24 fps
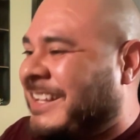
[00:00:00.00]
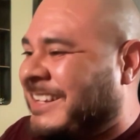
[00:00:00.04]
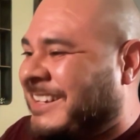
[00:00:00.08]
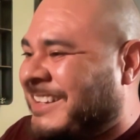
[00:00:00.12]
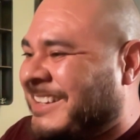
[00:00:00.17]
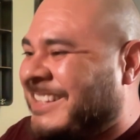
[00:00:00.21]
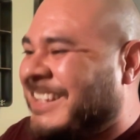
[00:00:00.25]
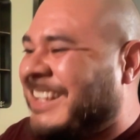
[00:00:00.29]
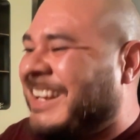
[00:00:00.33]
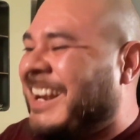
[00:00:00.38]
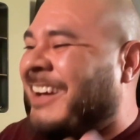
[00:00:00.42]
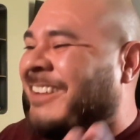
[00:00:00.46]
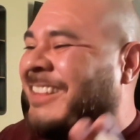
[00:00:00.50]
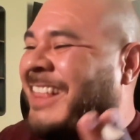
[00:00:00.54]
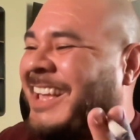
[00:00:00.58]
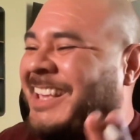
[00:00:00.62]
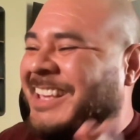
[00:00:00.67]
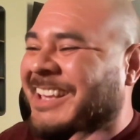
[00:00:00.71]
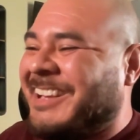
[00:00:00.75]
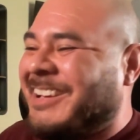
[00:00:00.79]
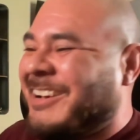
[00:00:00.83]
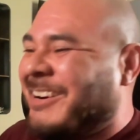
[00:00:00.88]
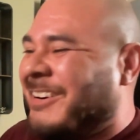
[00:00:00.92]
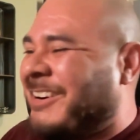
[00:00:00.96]
Like you
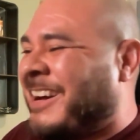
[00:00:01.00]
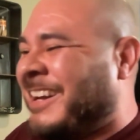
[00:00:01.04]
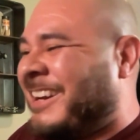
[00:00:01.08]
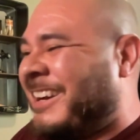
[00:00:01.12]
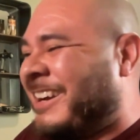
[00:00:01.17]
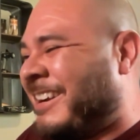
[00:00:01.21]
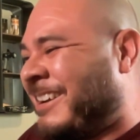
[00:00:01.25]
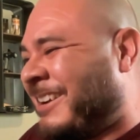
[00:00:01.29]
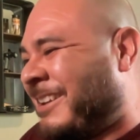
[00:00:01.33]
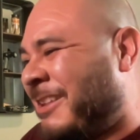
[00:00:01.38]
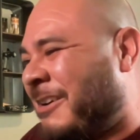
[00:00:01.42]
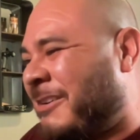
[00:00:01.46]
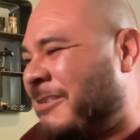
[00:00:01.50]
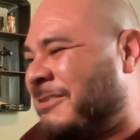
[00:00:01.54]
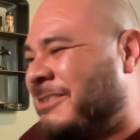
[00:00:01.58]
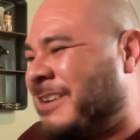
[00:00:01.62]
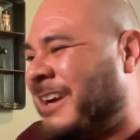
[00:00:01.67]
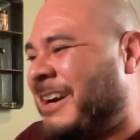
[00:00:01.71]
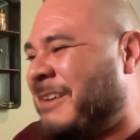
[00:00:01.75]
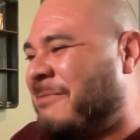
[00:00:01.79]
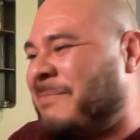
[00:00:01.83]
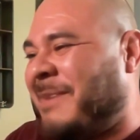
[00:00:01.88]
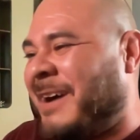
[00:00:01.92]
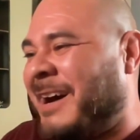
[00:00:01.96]
go cut
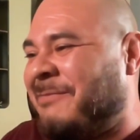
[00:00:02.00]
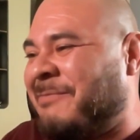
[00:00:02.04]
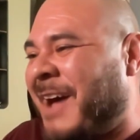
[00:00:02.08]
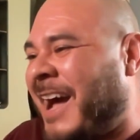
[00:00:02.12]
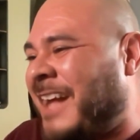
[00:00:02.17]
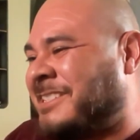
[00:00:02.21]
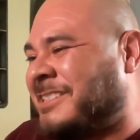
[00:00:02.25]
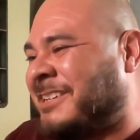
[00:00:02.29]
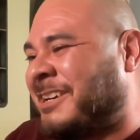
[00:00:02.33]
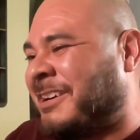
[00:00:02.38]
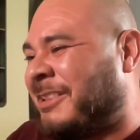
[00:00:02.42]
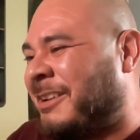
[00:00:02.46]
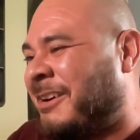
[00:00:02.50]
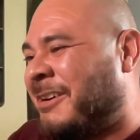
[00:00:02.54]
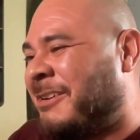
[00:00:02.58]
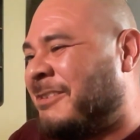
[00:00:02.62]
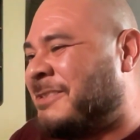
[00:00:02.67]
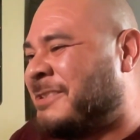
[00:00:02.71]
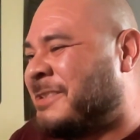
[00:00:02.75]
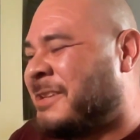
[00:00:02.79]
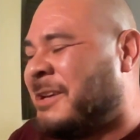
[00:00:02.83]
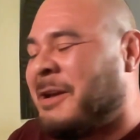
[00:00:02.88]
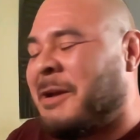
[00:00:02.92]
a batch of clones